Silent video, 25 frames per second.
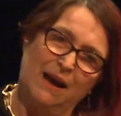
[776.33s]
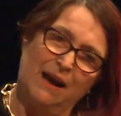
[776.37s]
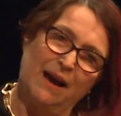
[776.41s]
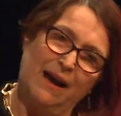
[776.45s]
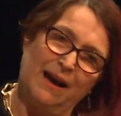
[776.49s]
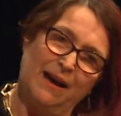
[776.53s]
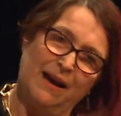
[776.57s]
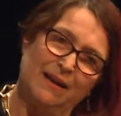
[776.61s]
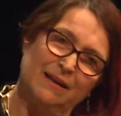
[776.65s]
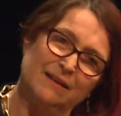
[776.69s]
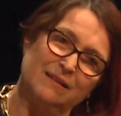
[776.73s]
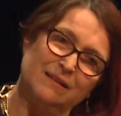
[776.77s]

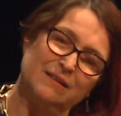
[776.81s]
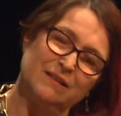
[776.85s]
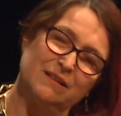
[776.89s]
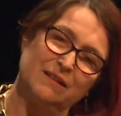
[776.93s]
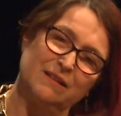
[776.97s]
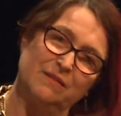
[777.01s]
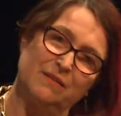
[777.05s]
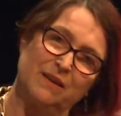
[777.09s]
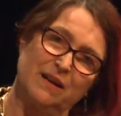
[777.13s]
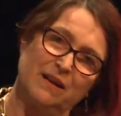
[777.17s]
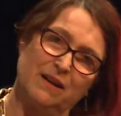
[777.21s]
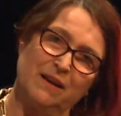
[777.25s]
And
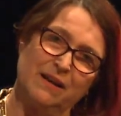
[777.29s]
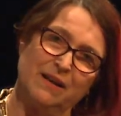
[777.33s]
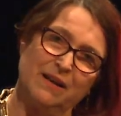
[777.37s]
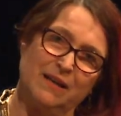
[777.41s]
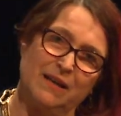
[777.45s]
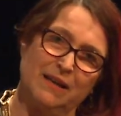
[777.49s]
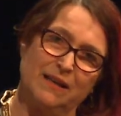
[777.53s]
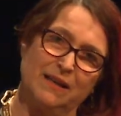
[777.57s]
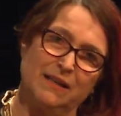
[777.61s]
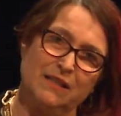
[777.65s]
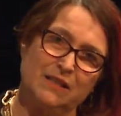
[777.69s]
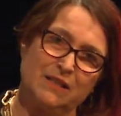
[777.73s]
then I
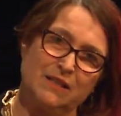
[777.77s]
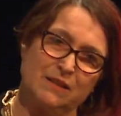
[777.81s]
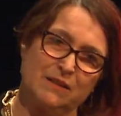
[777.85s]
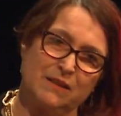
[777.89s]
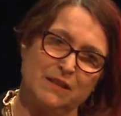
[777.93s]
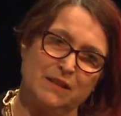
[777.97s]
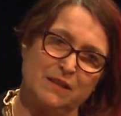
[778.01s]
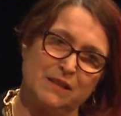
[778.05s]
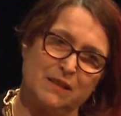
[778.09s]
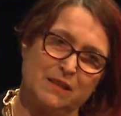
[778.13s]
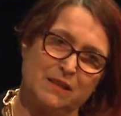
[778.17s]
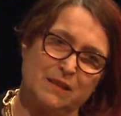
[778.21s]
get into
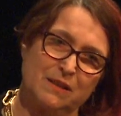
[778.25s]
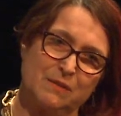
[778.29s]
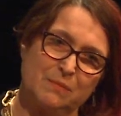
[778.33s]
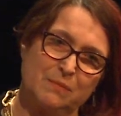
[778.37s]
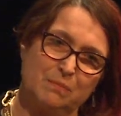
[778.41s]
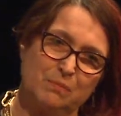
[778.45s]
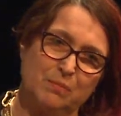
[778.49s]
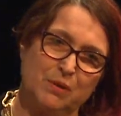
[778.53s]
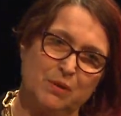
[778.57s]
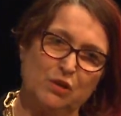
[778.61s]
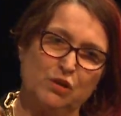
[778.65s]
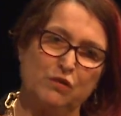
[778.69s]
this
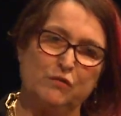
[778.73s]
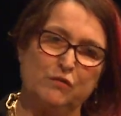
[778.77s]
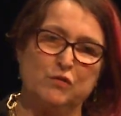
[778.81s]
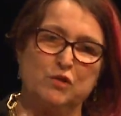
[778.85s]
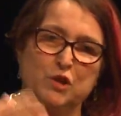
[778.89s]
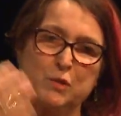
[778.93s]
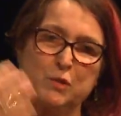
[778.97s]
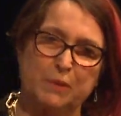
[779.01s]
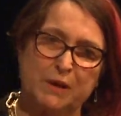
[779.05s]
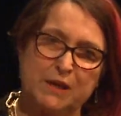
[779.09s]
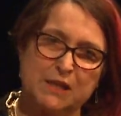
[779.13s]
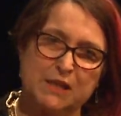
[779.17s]
beautiful
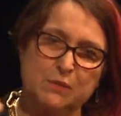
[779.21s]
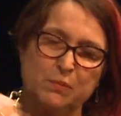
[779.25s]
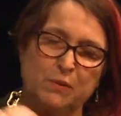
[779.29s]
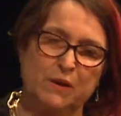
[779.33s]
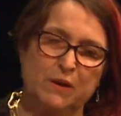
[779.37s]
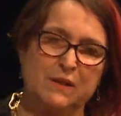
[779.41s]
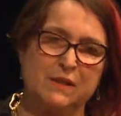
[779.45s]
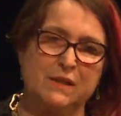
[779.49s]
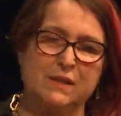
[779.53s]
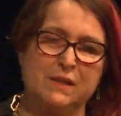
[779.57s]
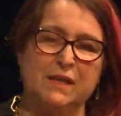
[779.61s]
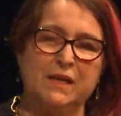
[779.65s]
space
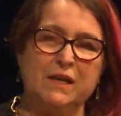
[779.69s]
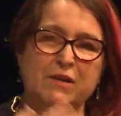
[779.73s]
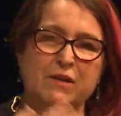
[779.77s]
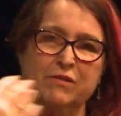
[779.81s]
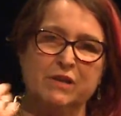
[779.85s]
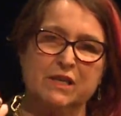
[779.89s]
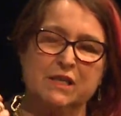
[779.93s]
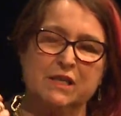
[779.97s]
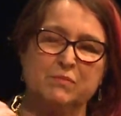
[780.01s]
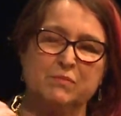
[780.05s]
where scenery is